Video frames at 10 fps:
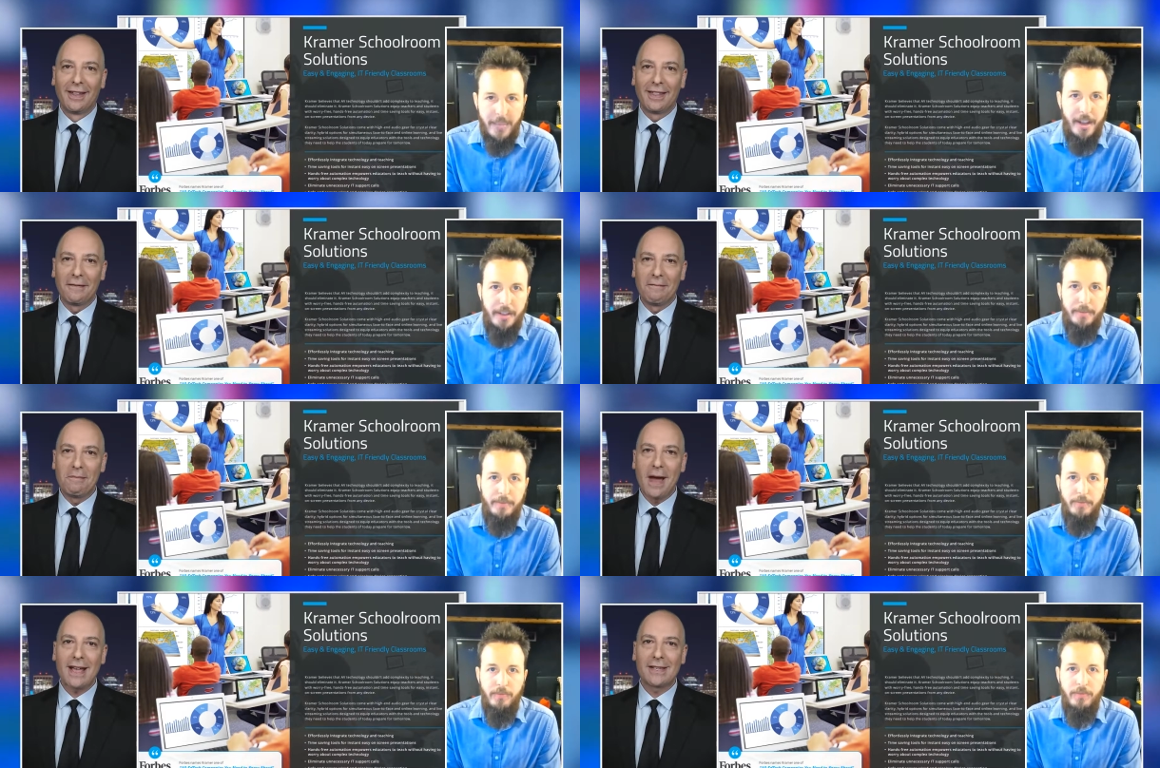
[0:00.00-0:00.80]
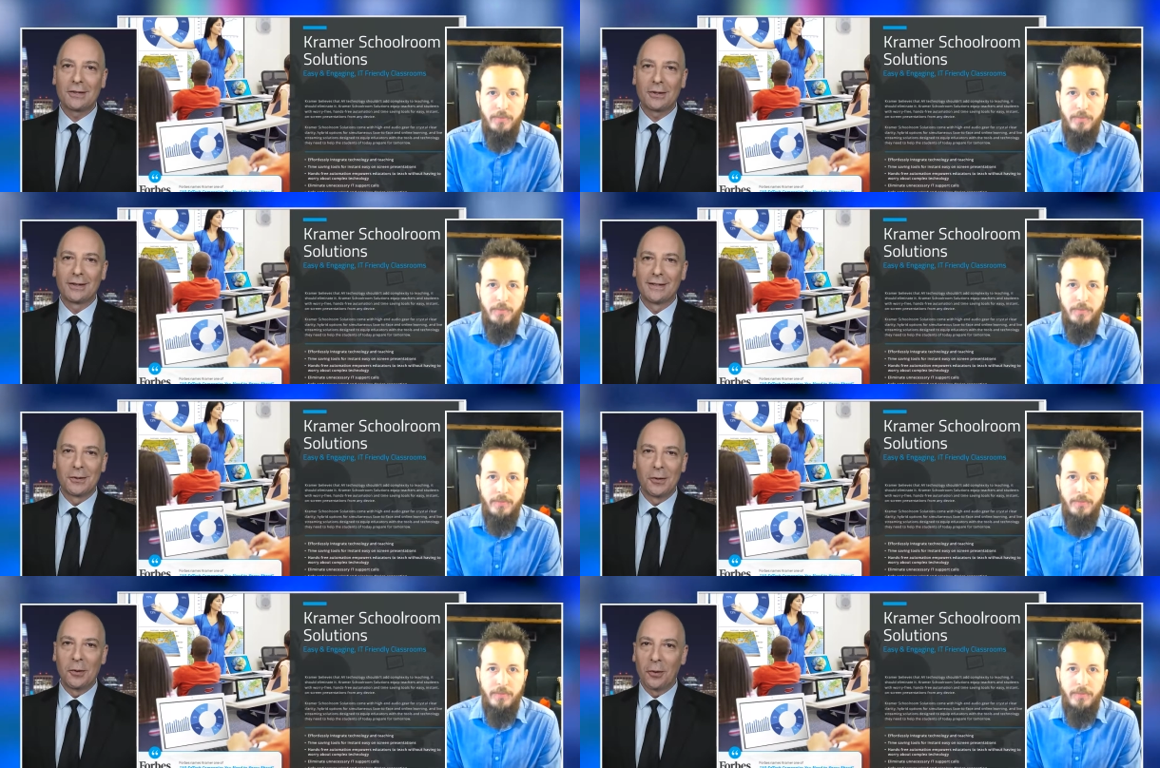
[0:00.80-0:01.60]
Speaker 1: They've mastered
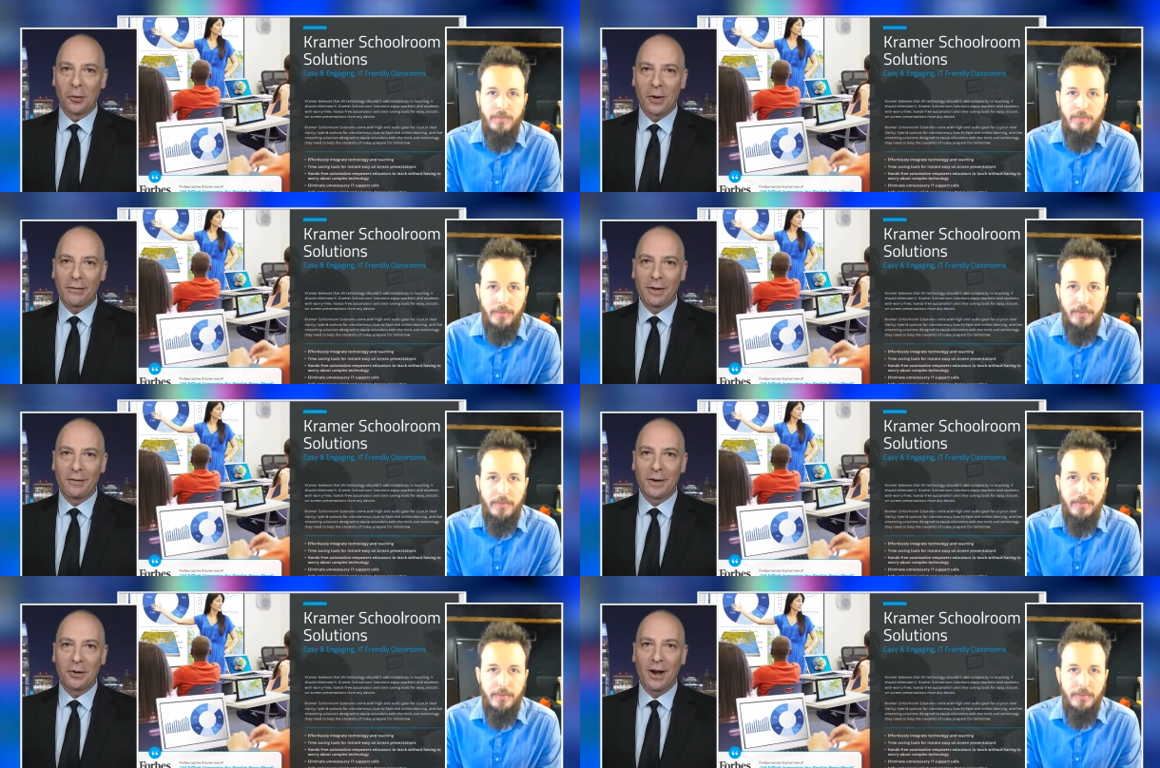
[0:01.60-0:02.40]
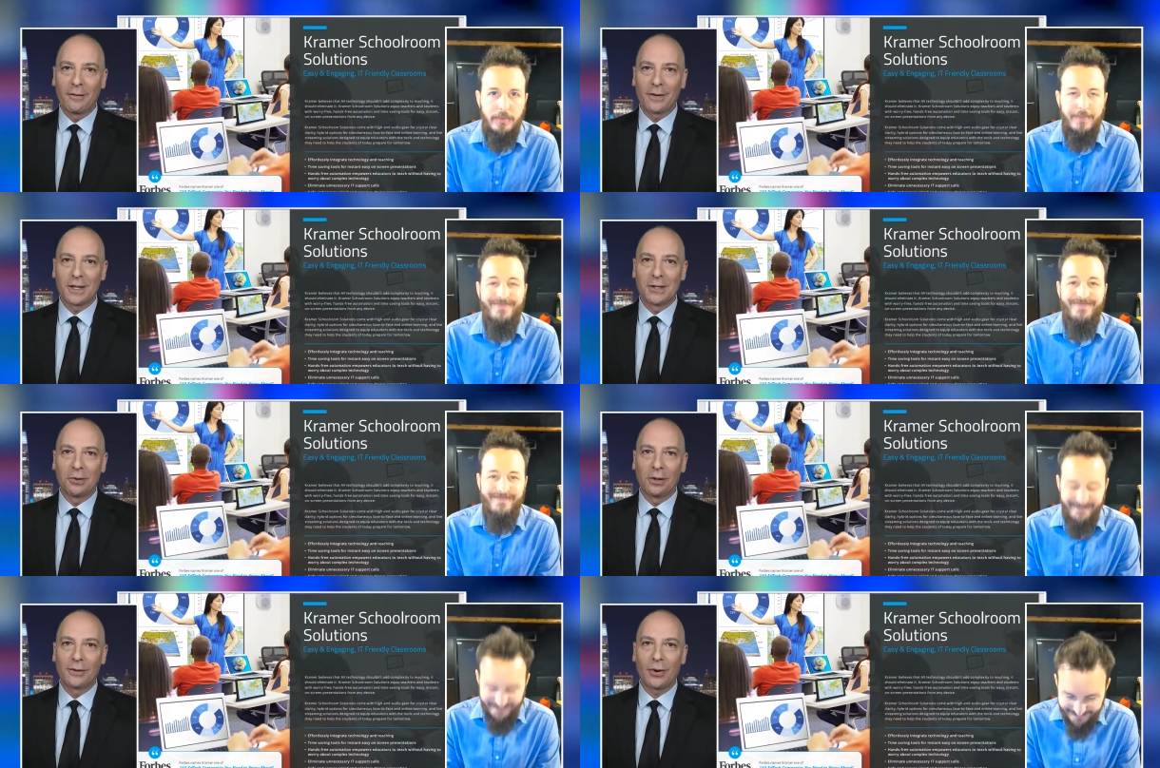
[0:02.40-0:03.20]
Zoom or whatever their video conferencing
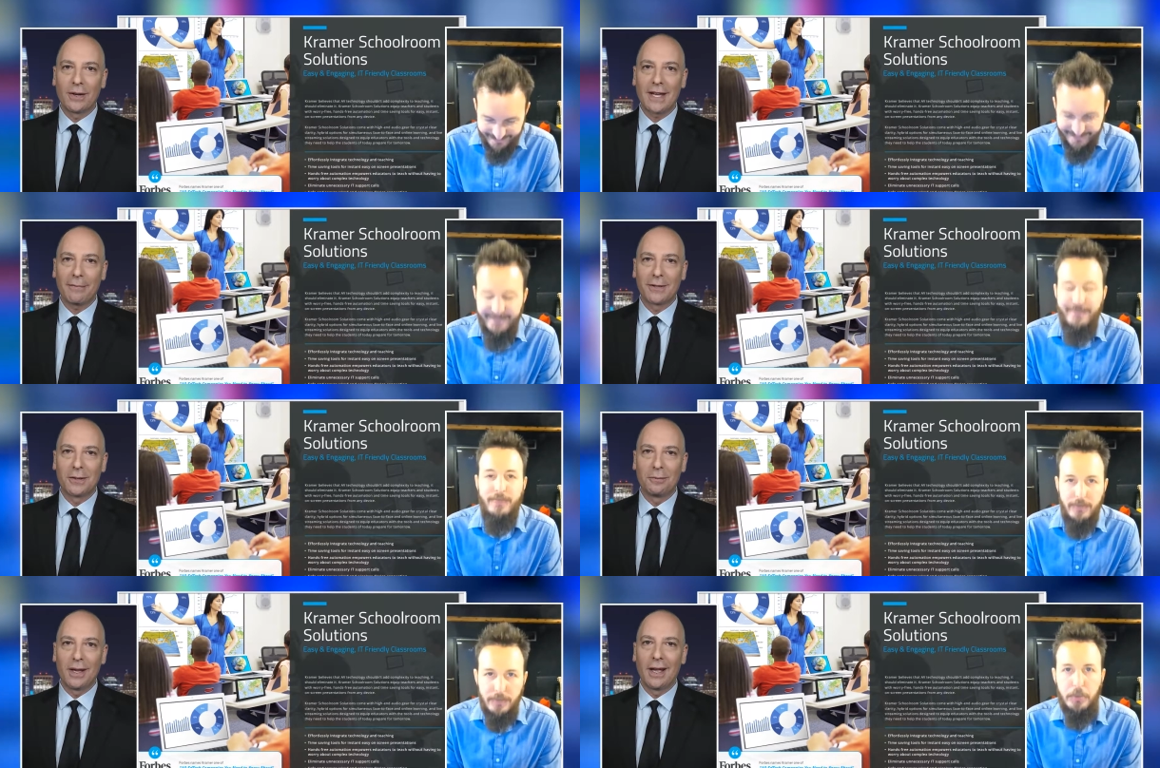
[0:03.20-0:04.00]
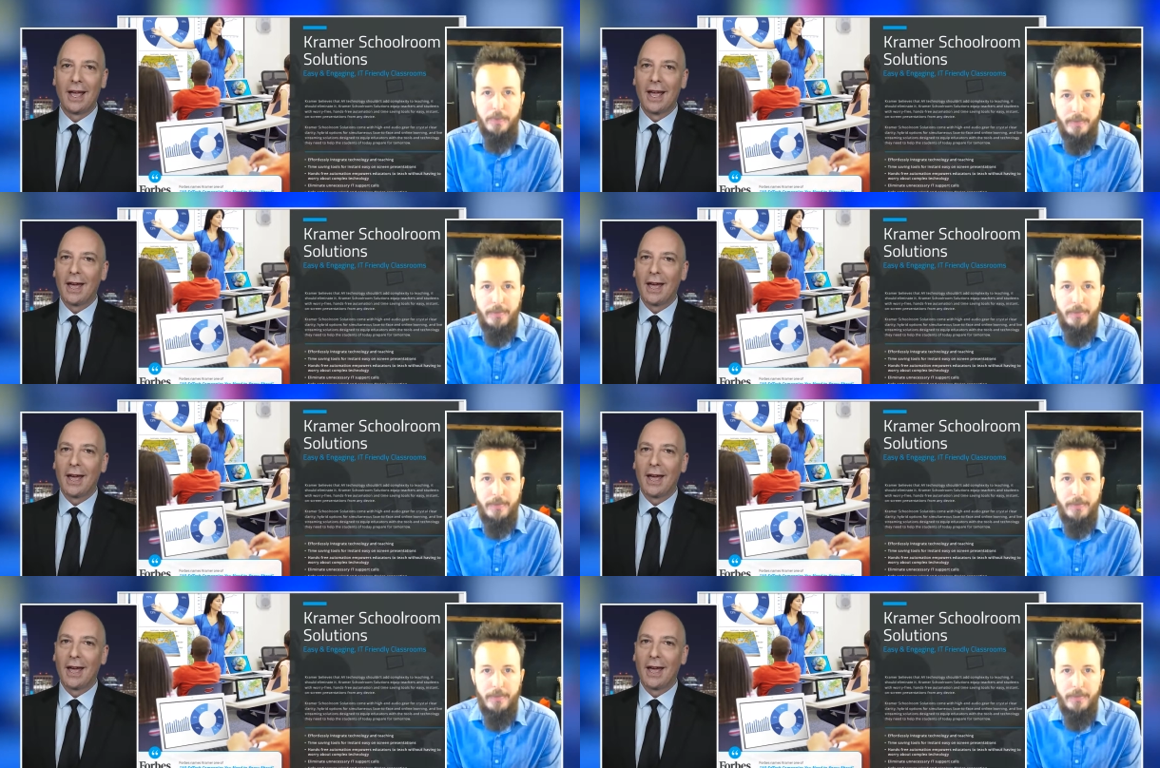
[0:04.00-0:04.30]
tool of choice happens to be.